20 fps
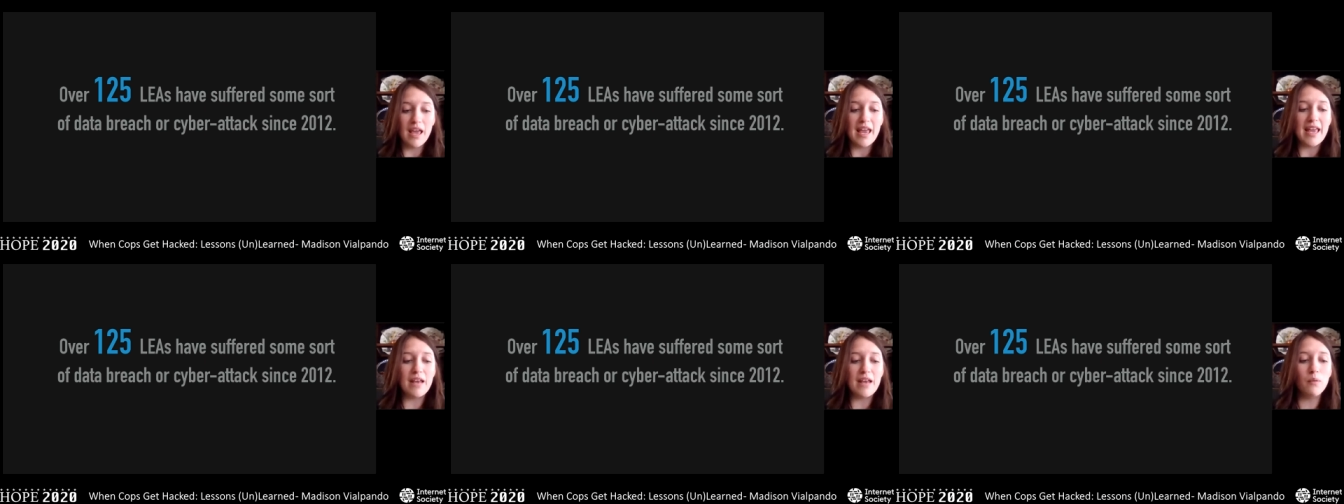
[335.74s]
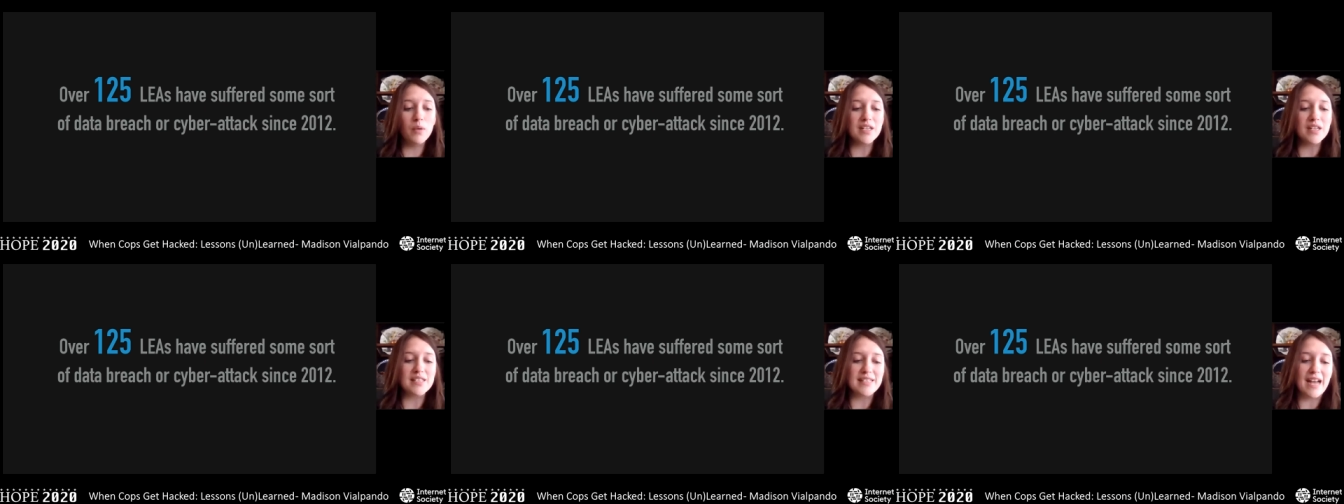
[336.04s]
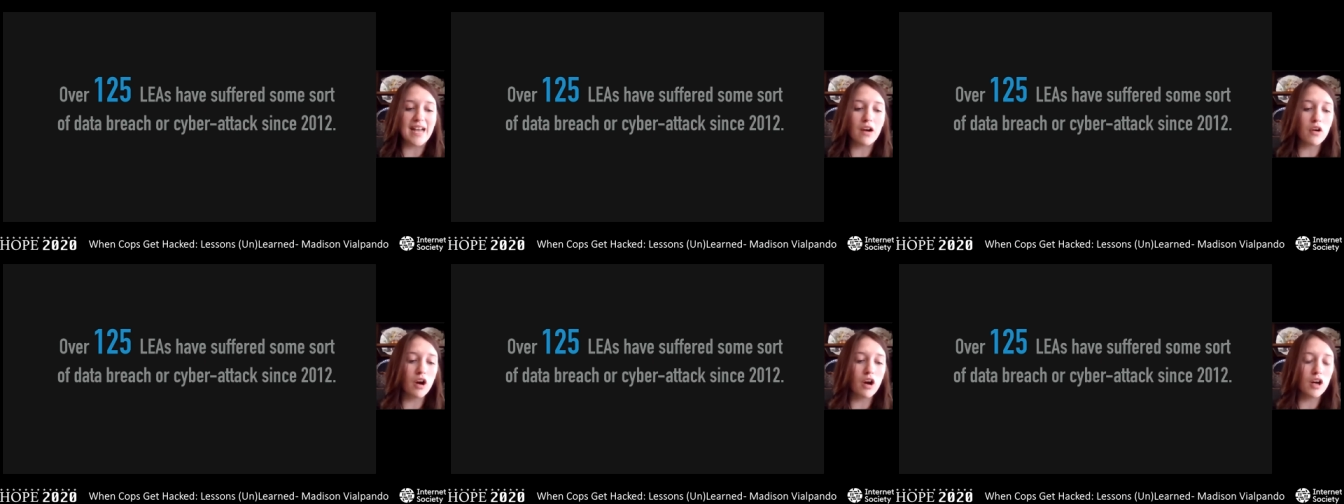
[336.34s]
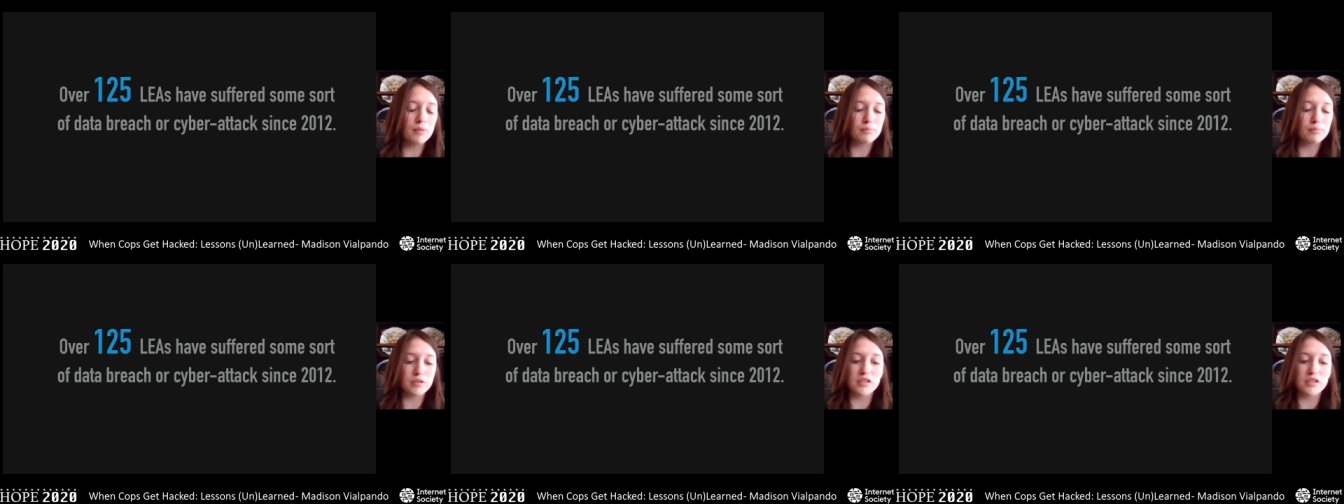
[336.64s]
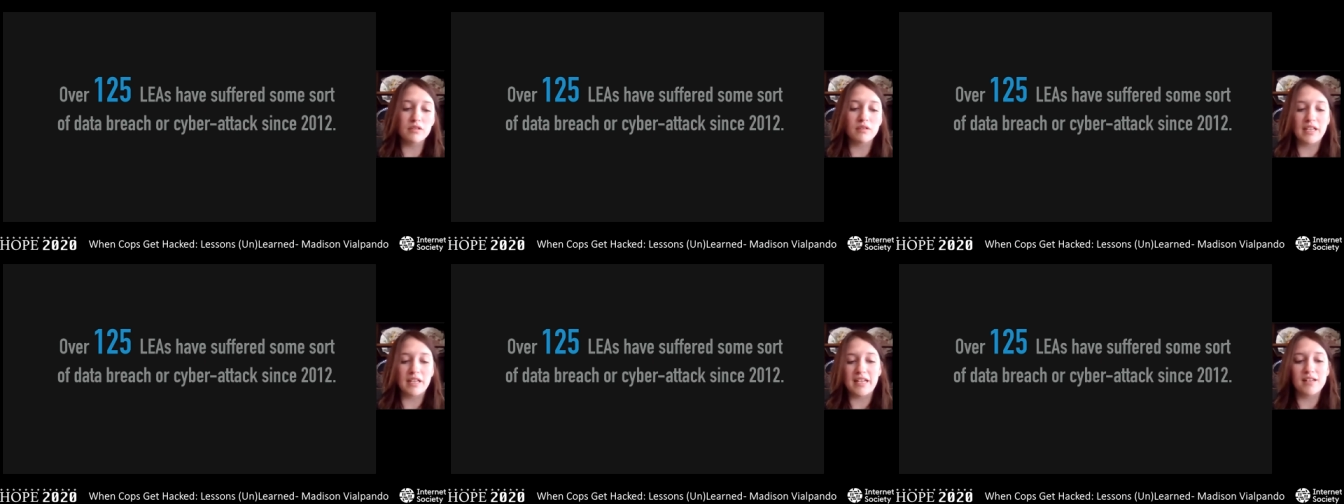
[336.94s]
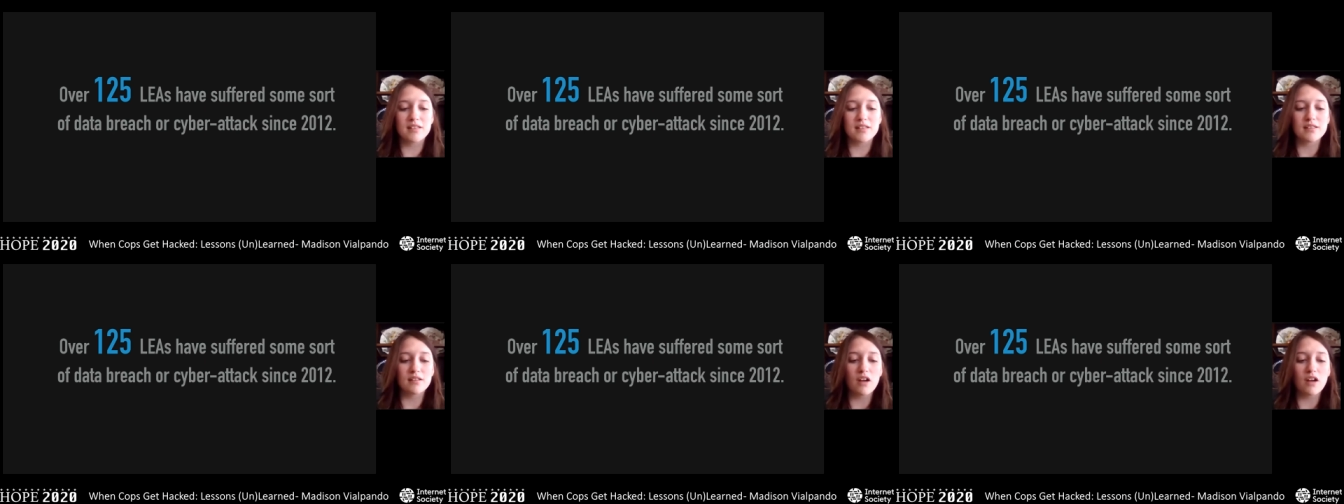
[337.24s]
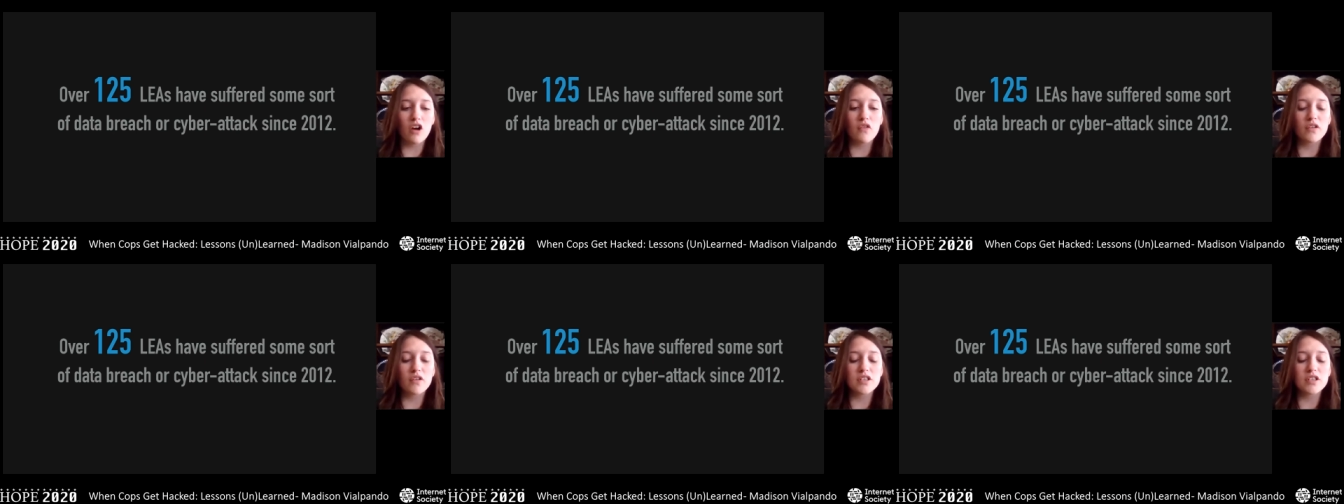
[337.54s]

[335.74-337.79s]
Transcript: In what is now called BlueLeaks, over